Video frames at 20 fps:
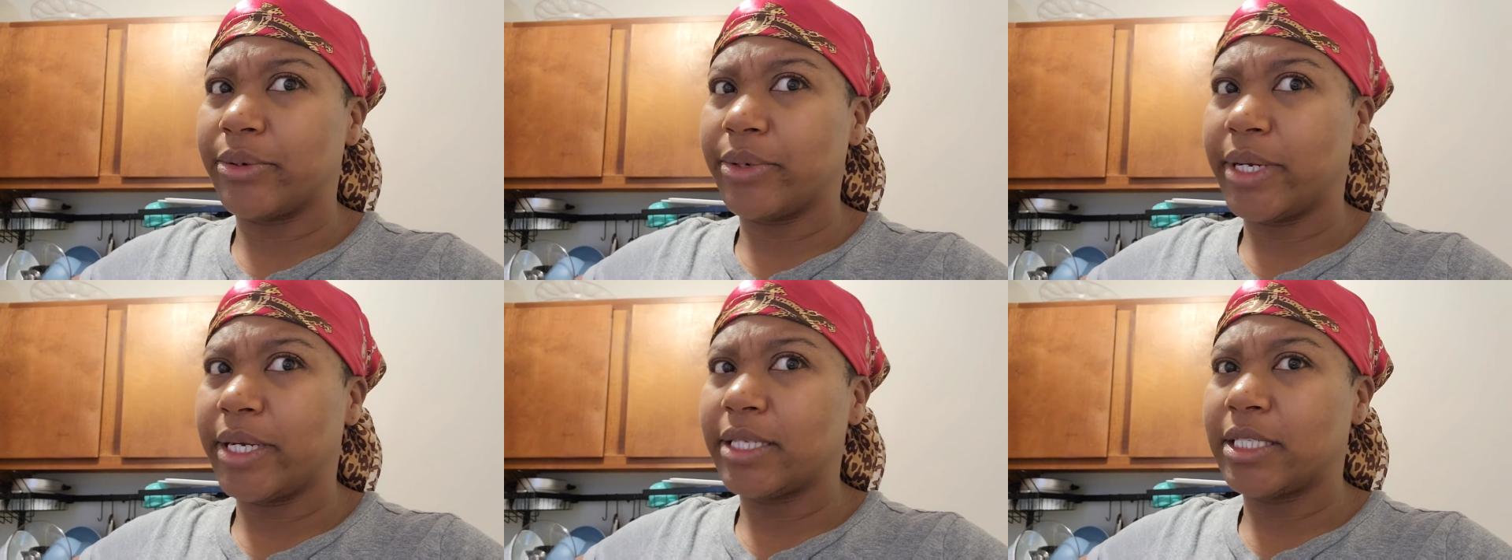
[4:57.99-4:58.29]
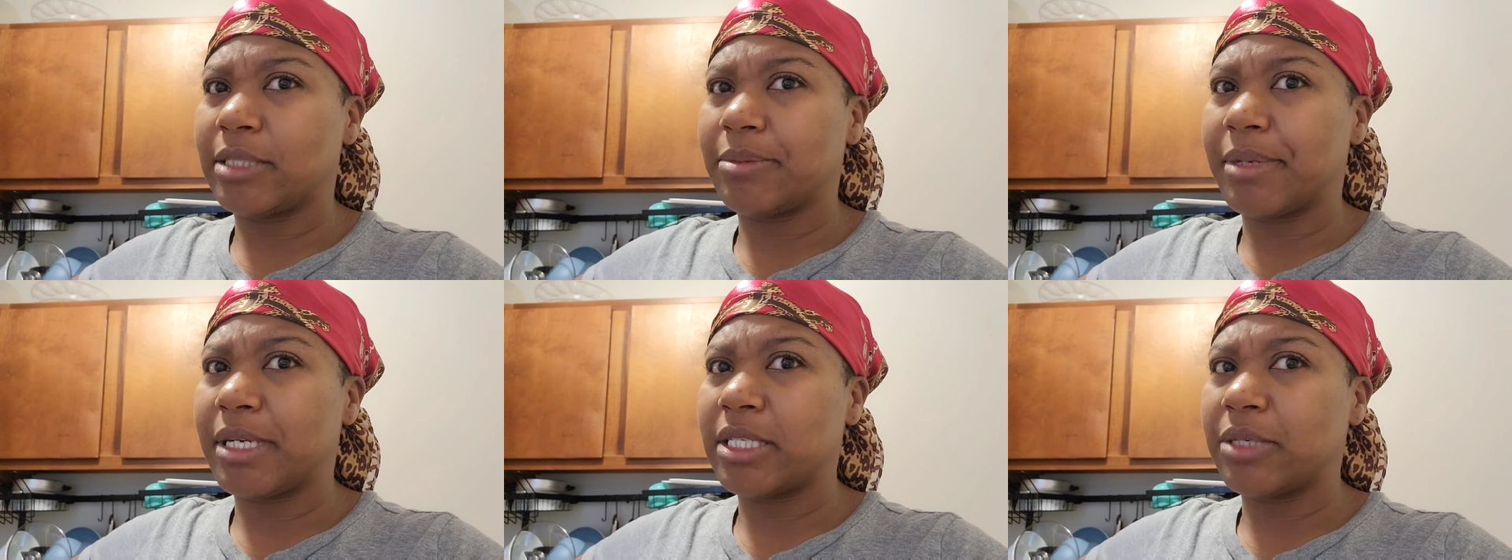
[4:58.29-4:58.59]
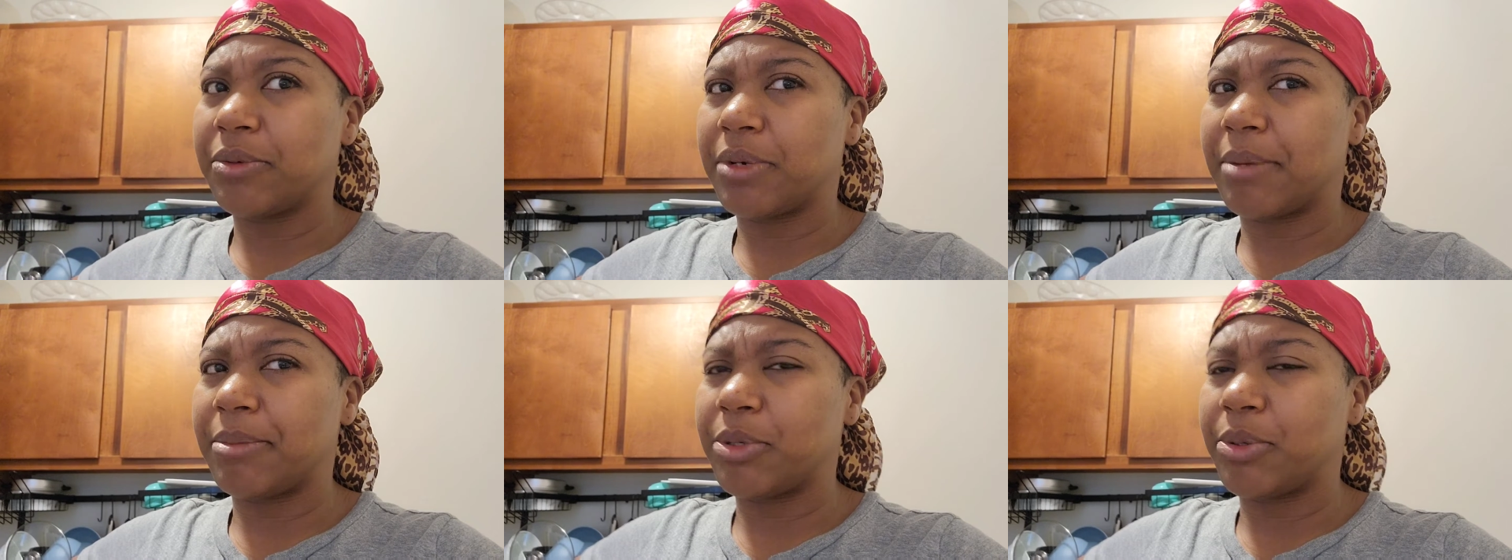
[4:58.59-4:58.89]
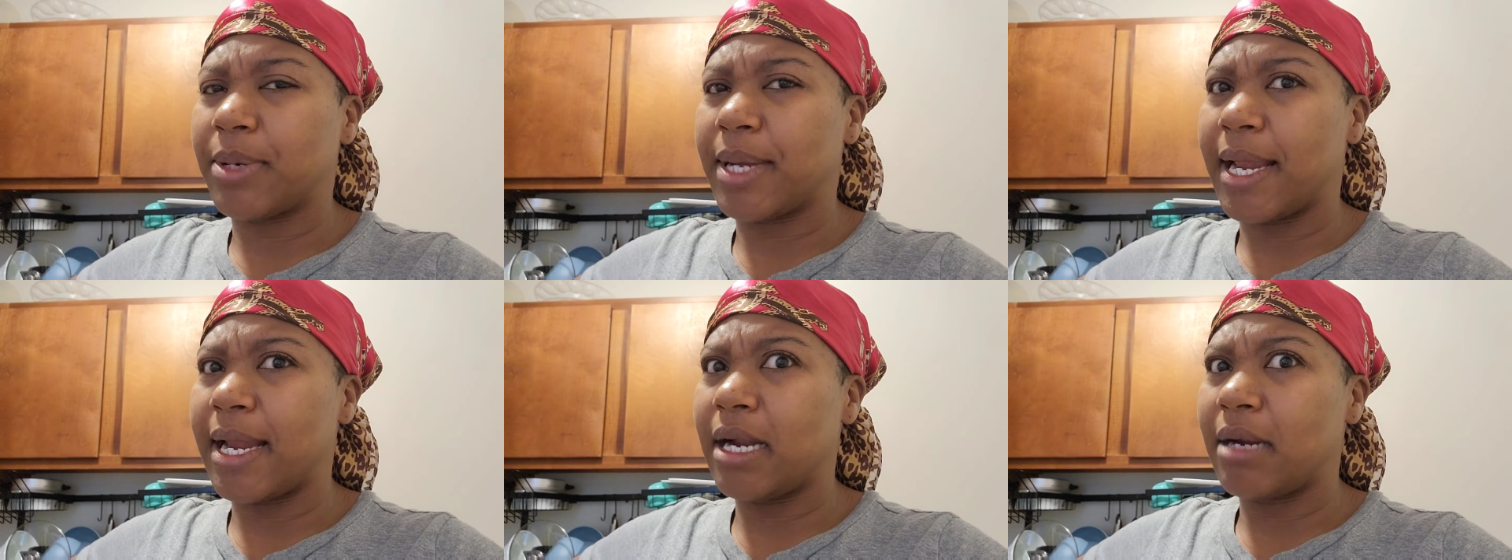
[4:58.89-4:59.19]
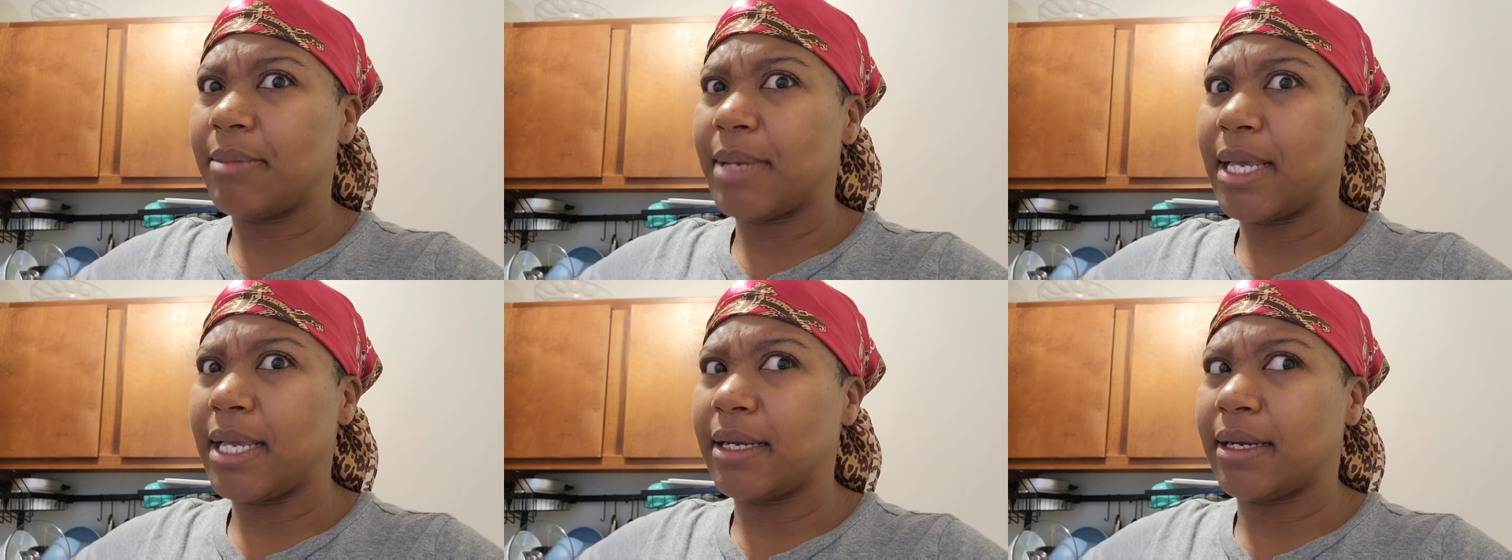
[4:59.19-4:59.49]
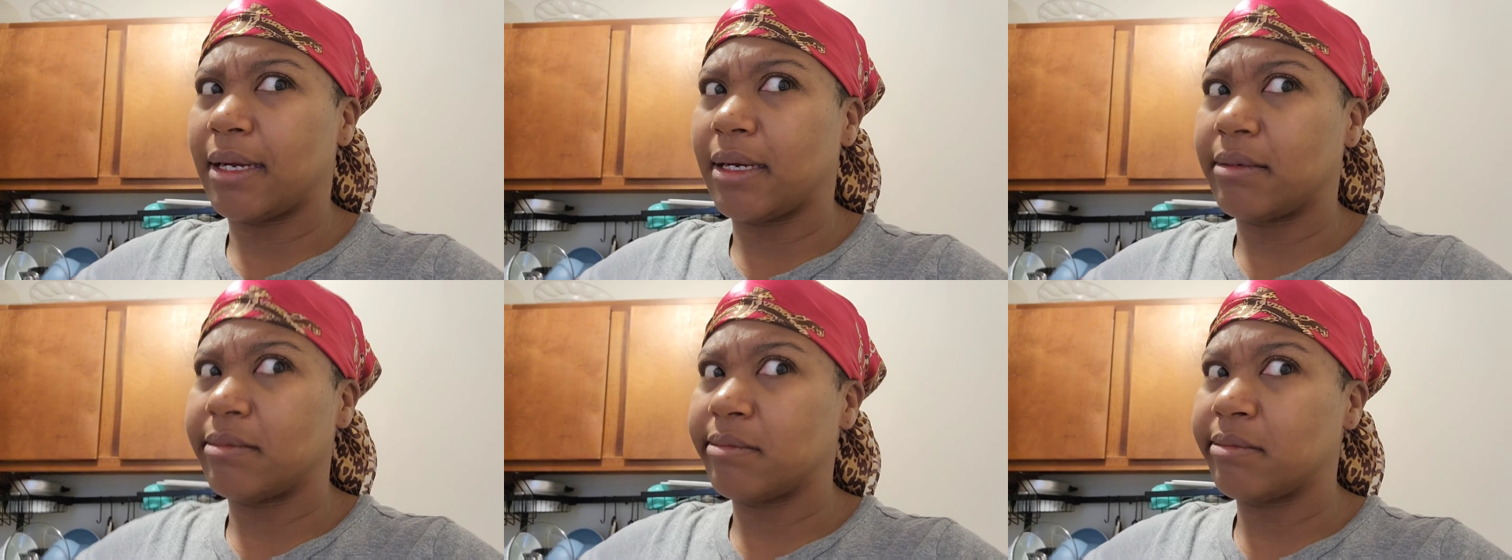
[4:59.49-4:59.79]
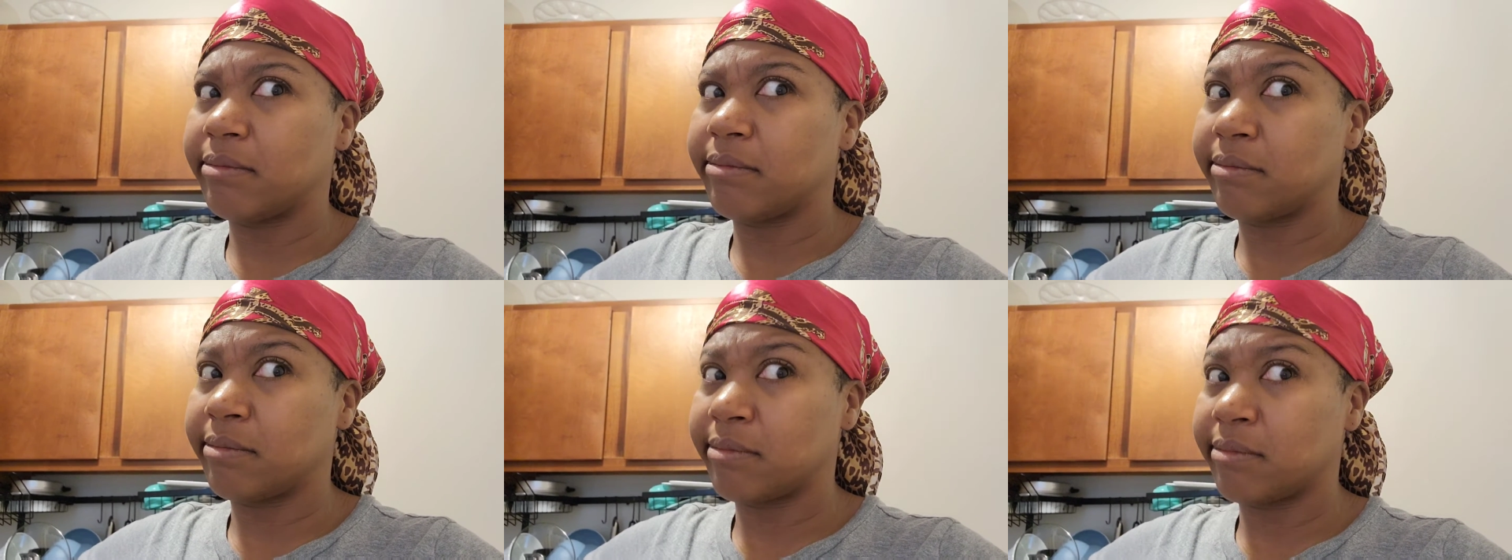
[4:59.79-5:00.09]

okay? Especially when I'm doing hair and makeup.